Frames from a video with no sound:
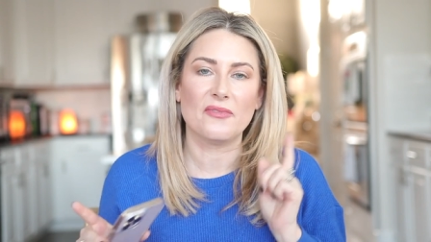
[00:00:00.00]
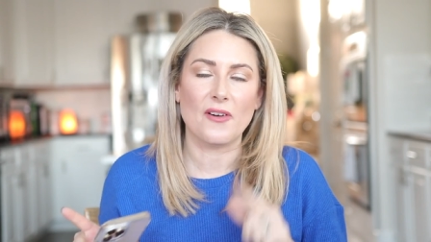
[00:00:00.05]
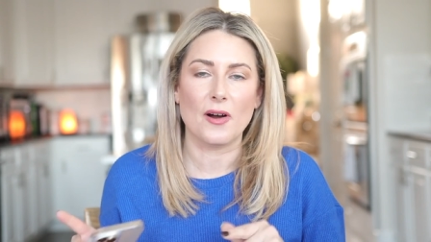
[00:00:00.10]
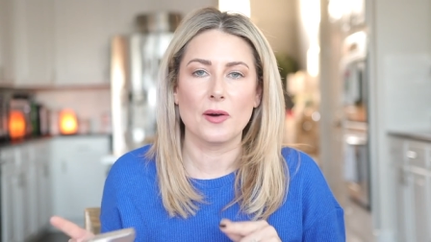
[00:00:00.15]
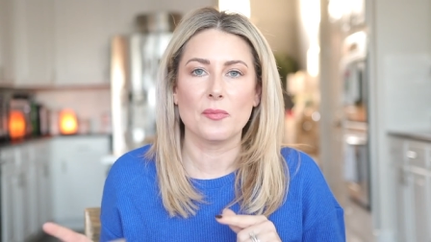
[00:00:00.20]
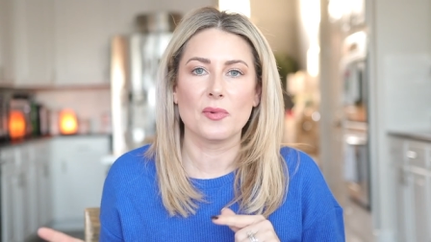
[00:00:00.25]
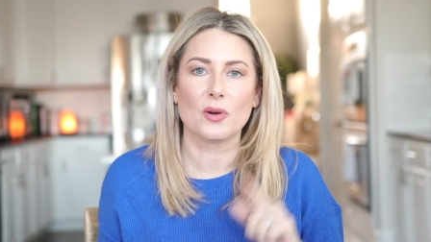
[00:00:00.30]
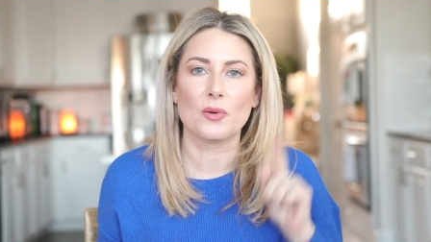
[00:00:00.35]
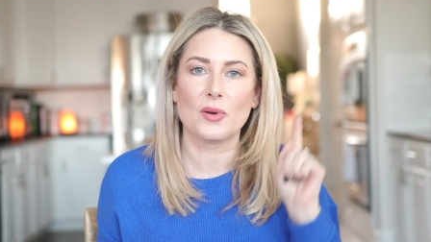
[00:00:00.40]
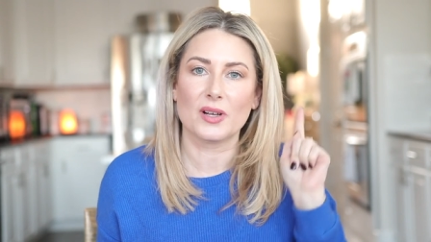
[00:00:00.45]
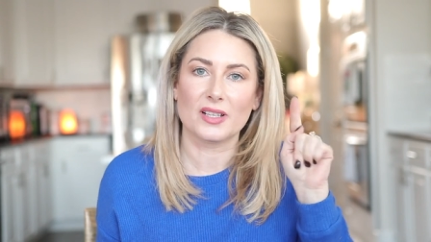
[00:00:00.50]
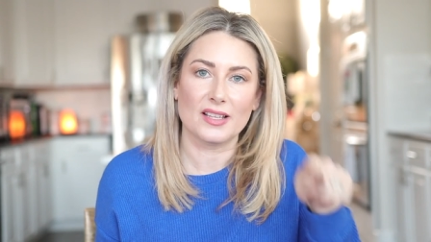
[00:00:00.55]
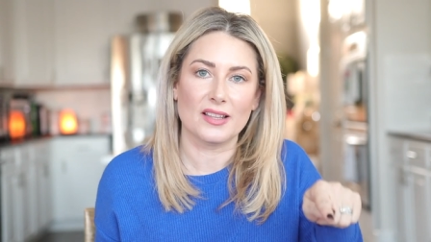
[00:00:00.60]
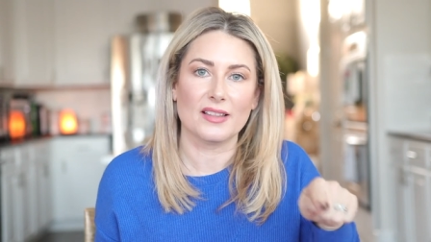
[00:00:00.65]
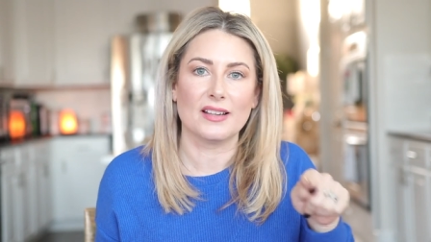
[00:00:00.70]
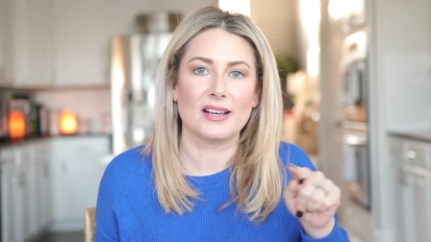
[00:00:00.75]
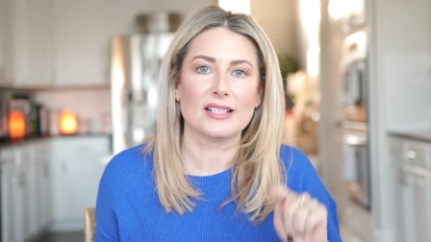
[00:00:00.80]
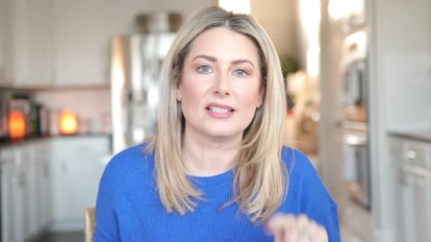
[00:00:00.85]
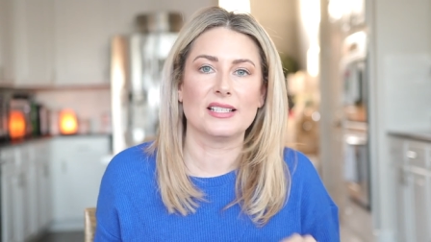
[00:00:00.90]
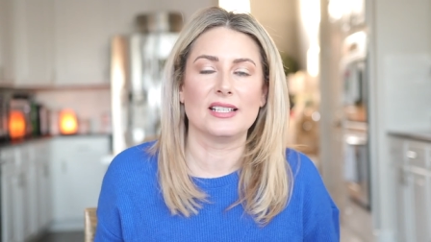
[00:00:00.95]
far more quickly
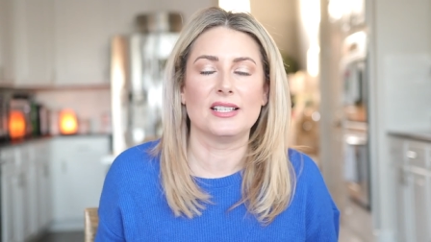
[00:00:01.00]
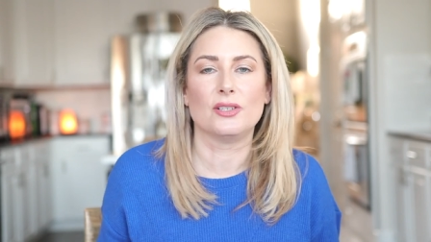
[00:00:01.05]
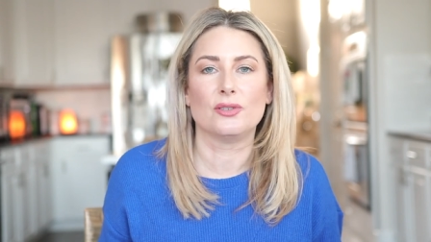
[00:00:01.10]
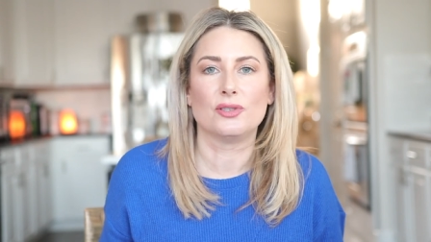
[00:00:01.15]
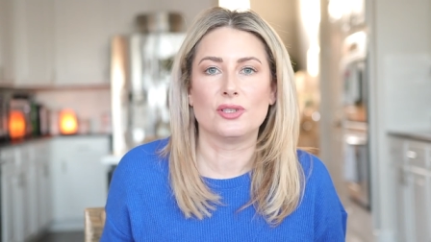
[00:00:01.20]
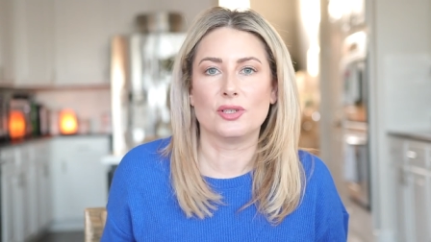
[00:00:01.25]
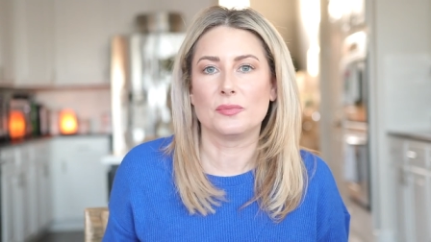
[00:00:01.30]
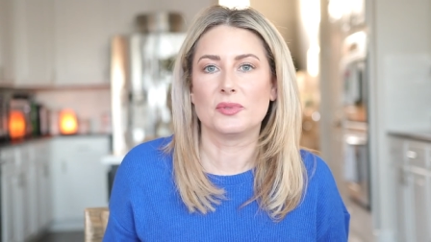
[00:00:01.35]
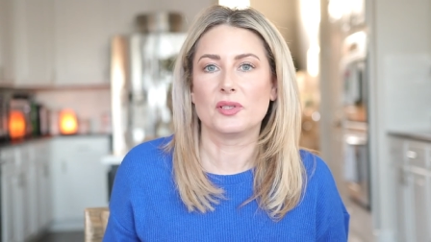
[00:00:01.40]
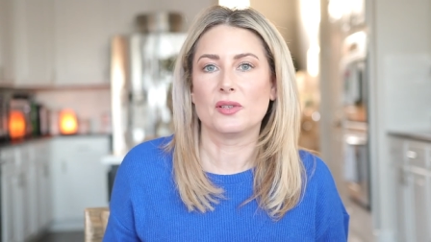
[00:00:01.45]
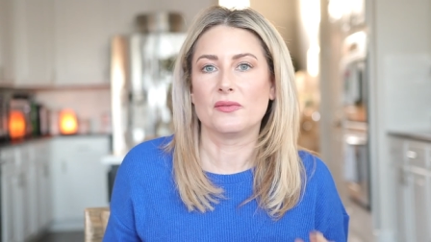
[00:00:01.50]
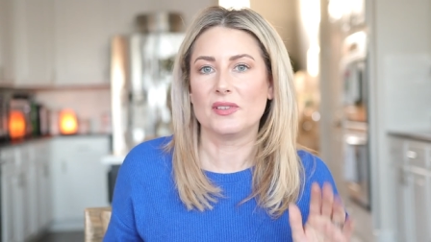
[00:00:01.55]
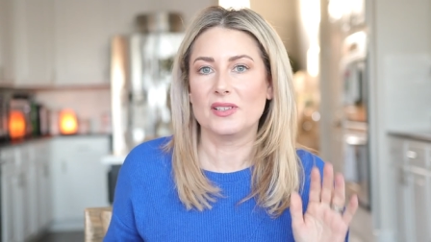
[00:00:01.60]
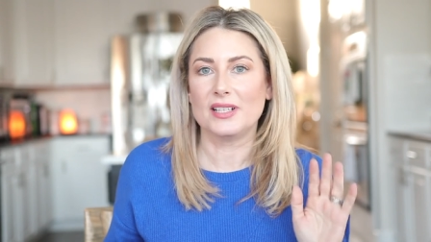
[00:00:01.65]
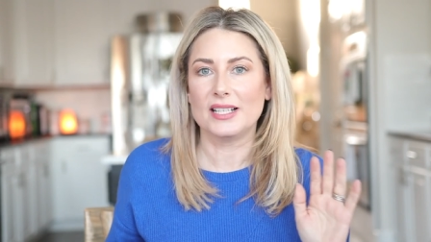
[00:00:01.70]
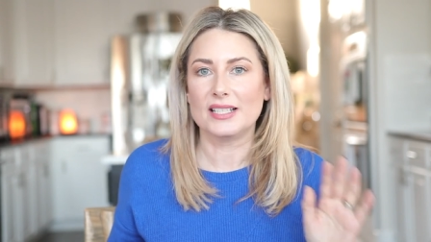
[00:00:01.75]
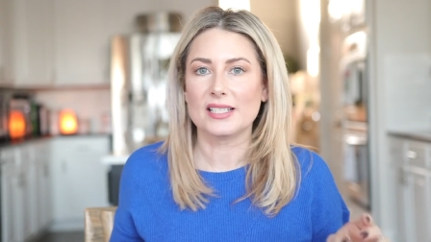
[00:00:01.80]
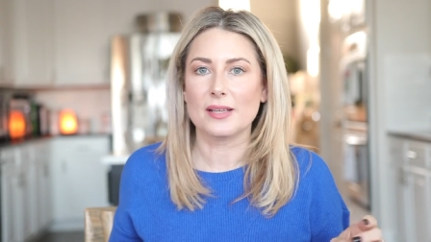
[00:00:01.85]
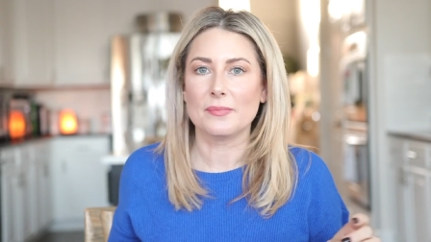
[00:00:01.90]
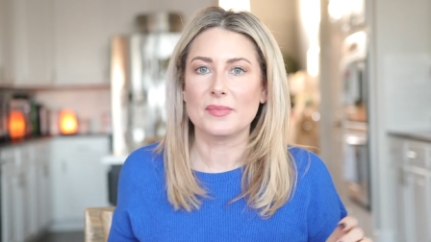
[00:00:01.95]
than I see YouTube, so if you
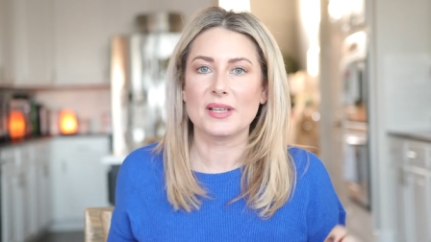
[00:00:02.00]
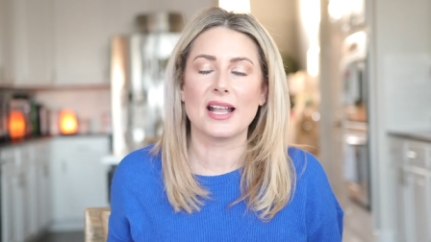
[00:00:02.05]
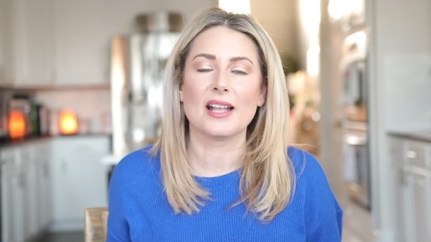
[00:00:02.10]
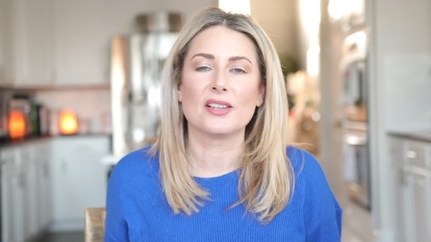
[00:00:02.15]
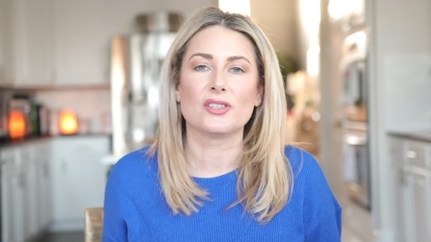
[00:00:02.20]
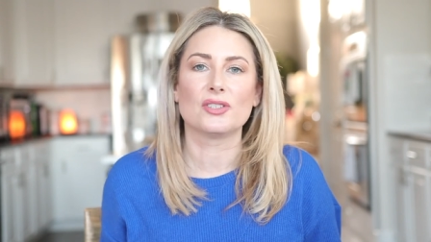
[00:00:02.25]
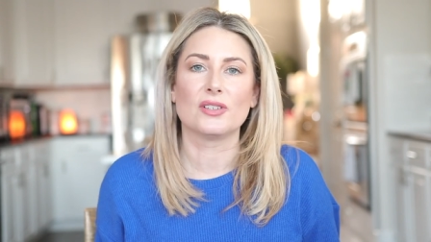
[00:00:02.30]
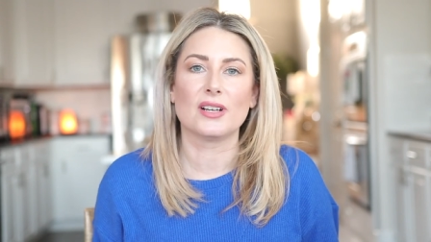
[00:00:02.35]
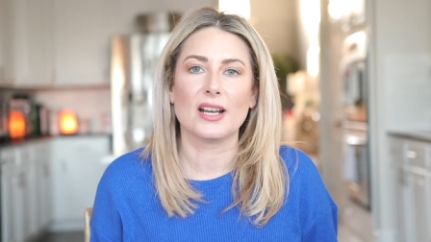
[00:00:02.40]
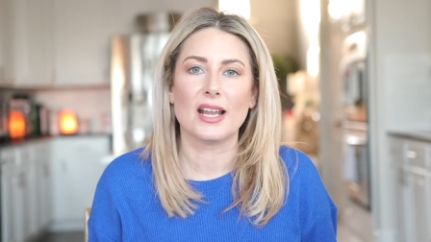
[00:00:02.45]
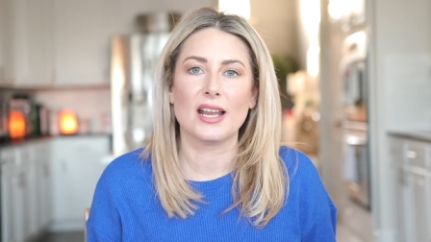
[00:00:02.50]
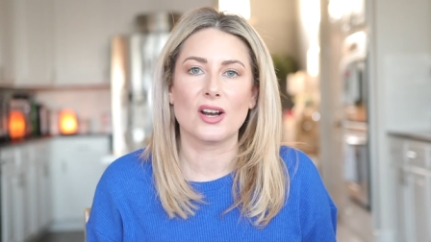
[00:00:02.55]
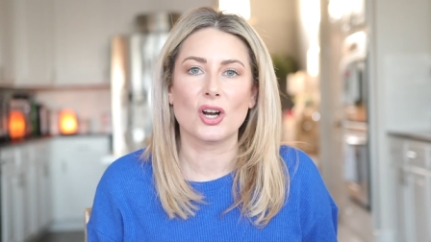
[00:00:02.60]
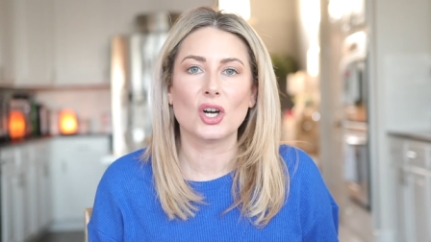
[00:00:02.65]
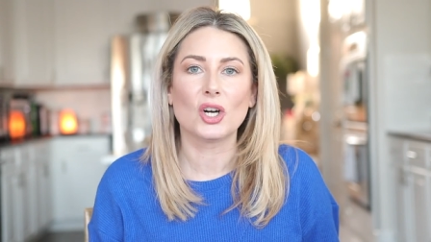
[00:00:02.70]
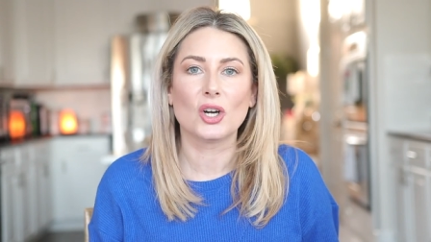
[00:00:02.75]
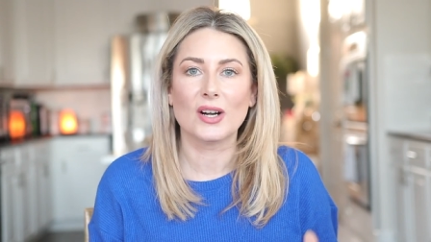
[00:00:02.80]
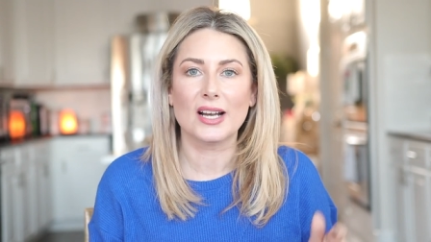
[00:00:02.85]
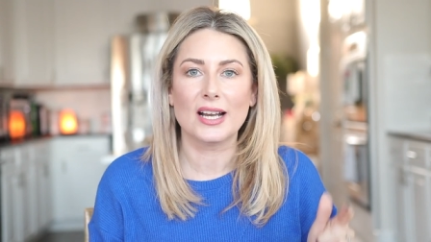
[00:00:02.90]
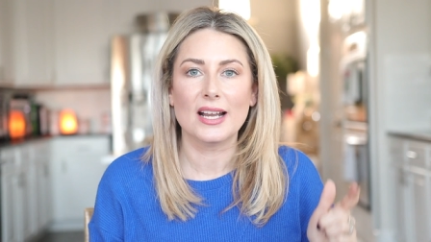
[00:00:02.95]
need something answered in a
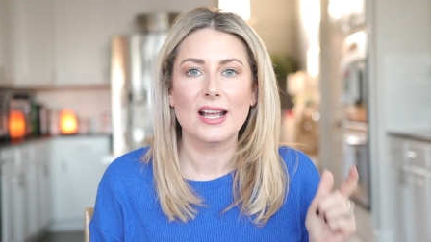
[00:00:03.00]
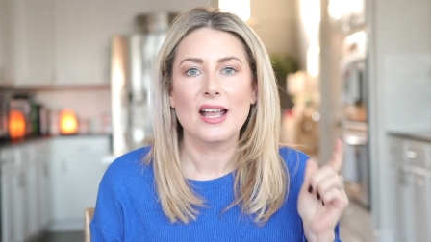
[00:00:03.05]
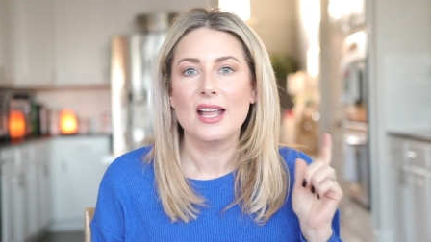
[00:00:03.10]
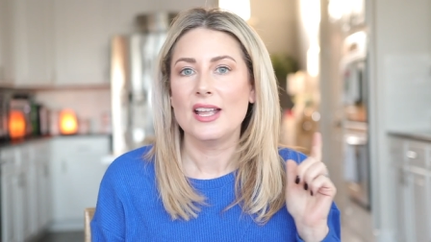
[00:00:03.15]
hurry,